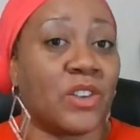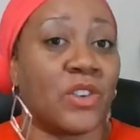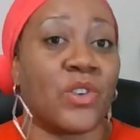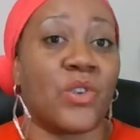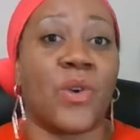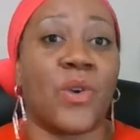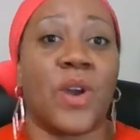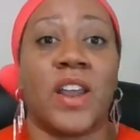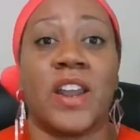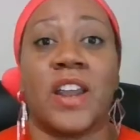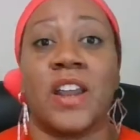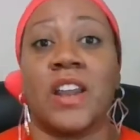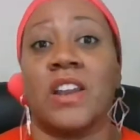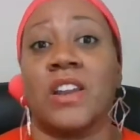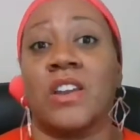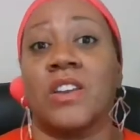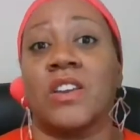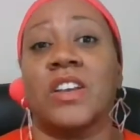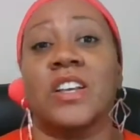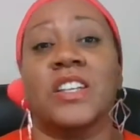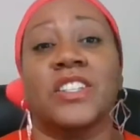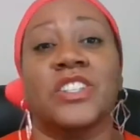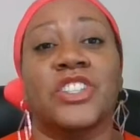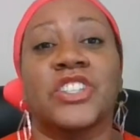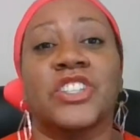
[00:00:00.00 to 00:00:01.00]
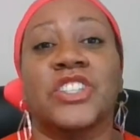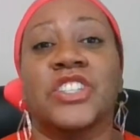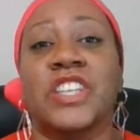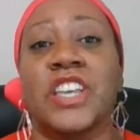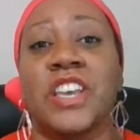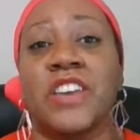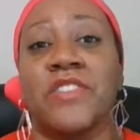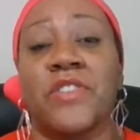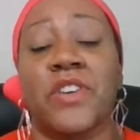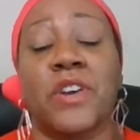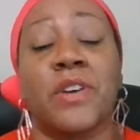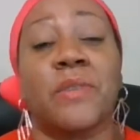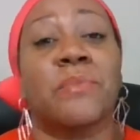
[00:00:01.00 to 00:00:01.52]
credit and just
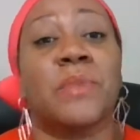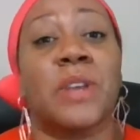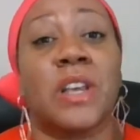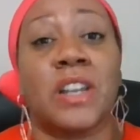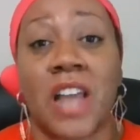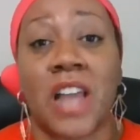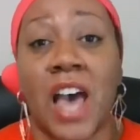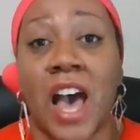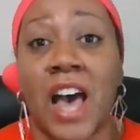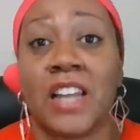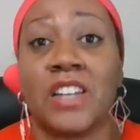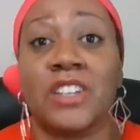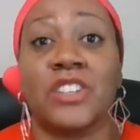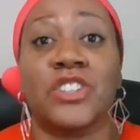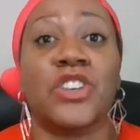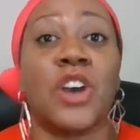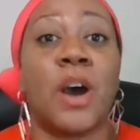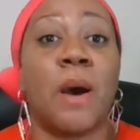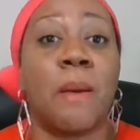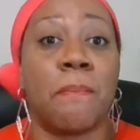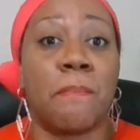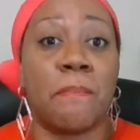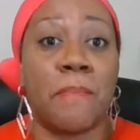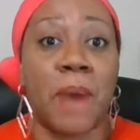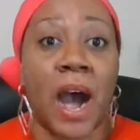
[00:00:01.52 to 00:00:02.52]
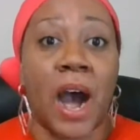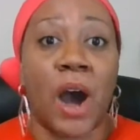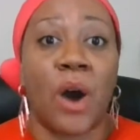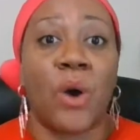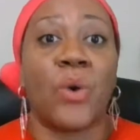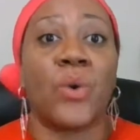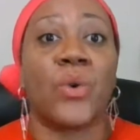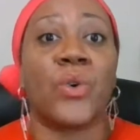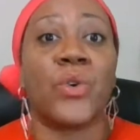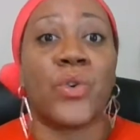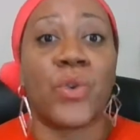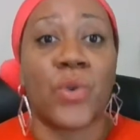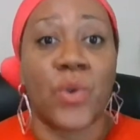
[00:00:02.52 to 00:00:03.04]
giving him the knowledge
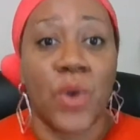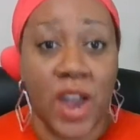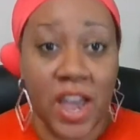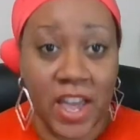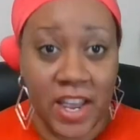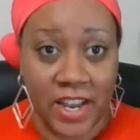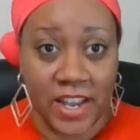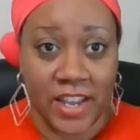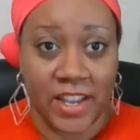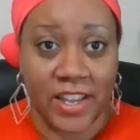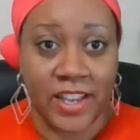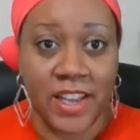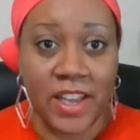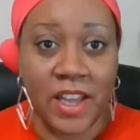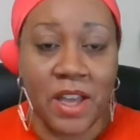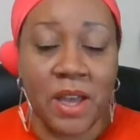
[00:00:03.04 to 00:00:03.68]
about credit